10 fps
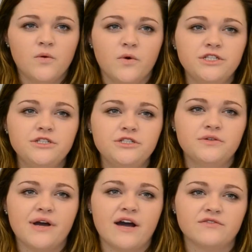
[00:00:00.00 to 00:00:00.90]
What do you
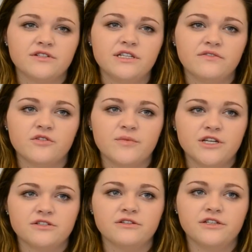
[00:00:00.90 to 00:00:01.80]
do after the
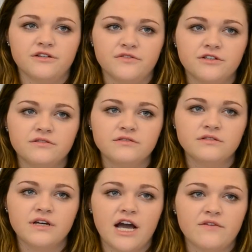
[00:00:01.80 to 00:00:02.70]
informational interview?
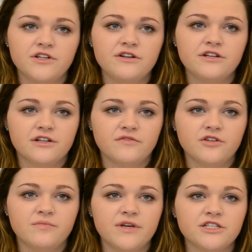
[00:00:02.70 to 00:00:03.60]
After your
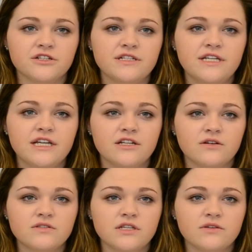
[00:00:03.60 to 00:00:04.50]
interview, make sure to take
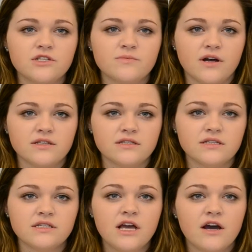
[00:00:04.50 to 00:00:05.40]
notes on the
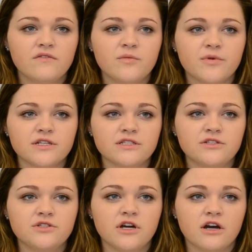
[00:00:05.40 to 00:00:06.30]
responses of the person
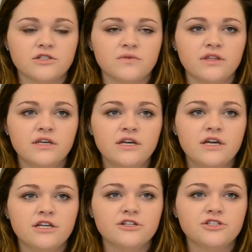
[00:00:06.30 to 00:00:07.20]
you talked with,
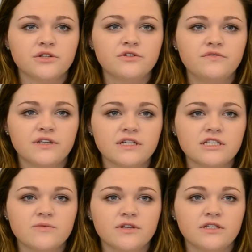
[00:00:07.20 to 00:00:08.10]
your general
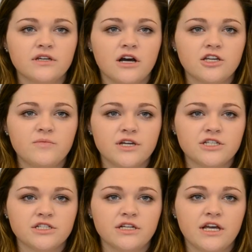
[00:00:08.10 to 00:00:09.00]
feelings about the
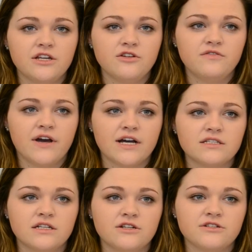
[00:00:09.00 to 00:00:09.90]
occupation, and new
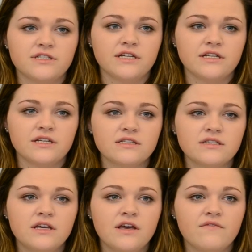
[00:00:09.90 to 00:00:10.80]
facts and
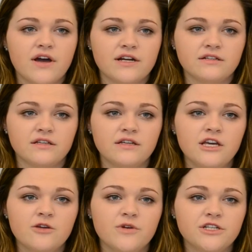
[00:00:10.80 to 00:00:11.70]
understandings. Finally,
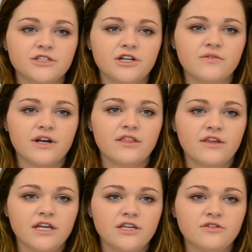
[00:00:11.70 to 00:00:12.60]
make sure to write a
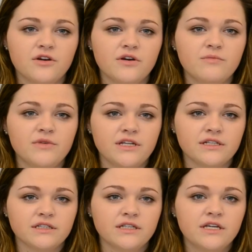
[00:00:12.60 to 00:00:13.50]
thank you note
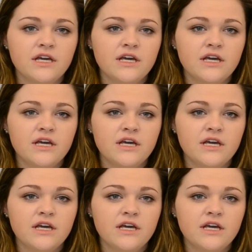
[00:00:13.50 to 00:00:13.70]
immediately.